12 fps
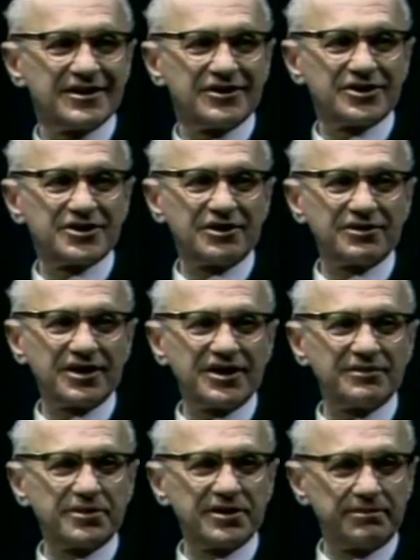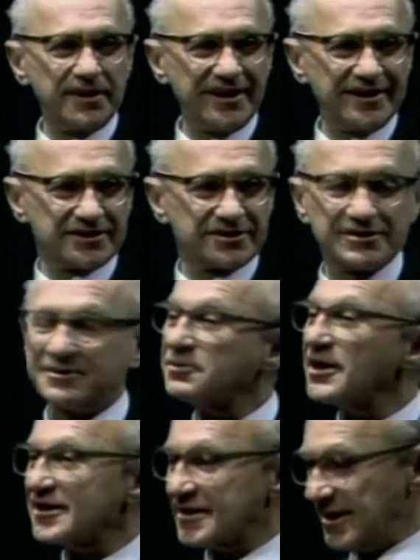The total number of banks
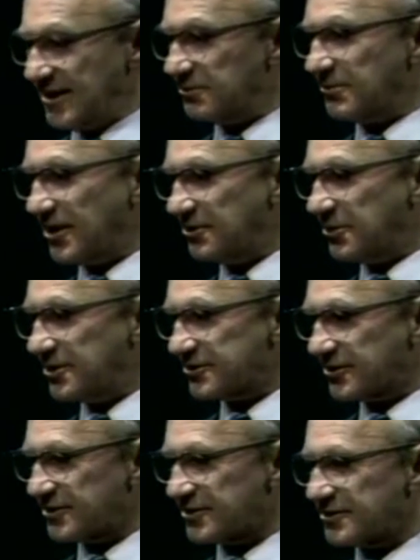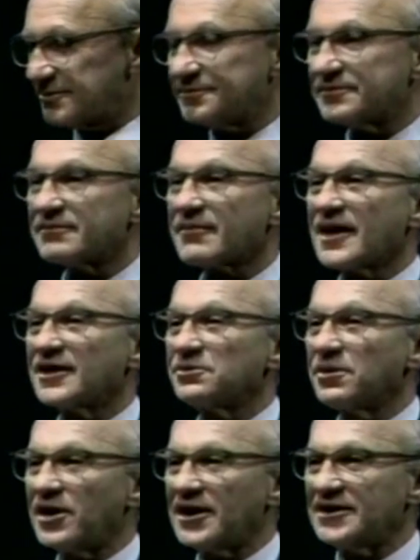went down by one-third.
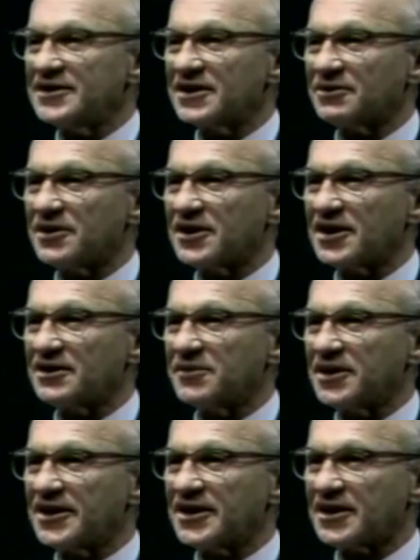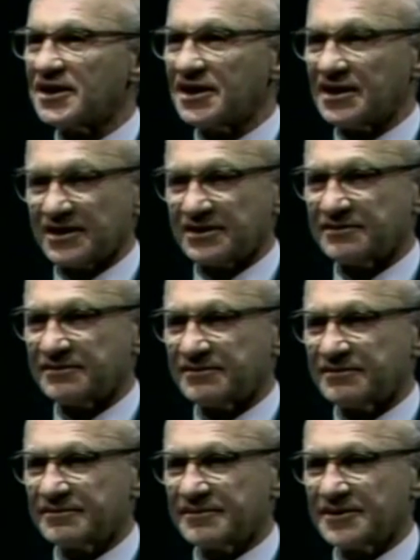And why did the quantity of money decline?
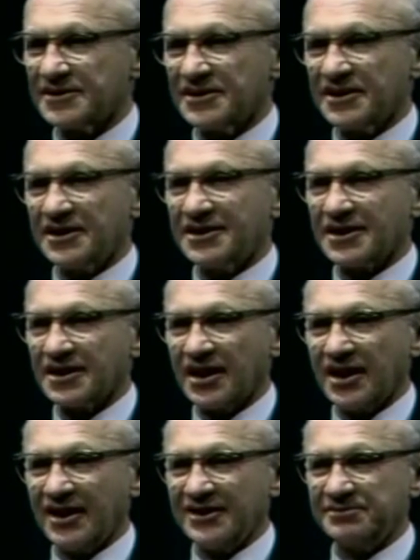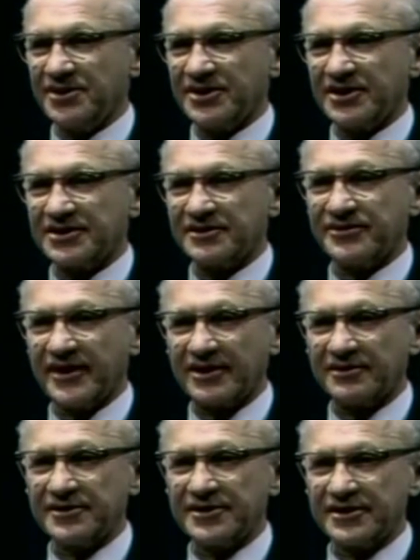It declined because the
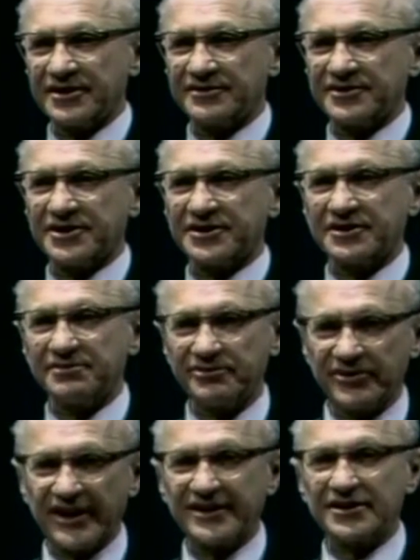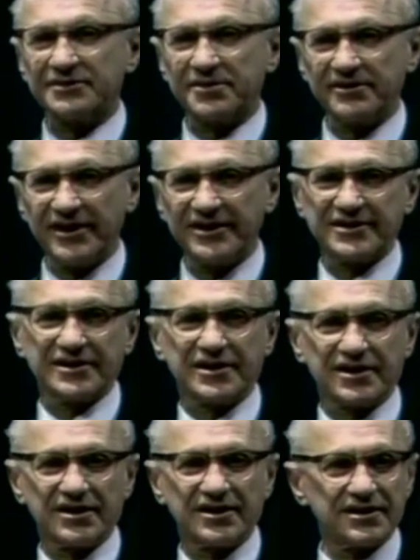Federal Reserve System failed to prevent the
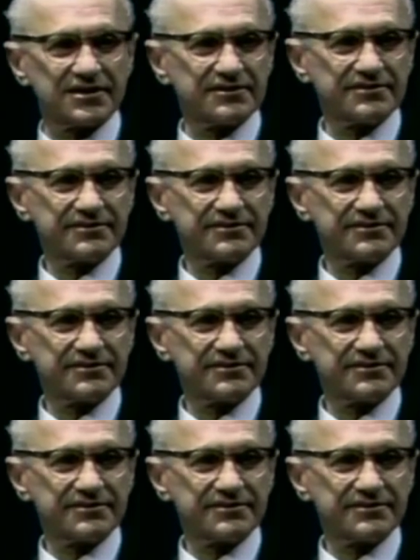decline.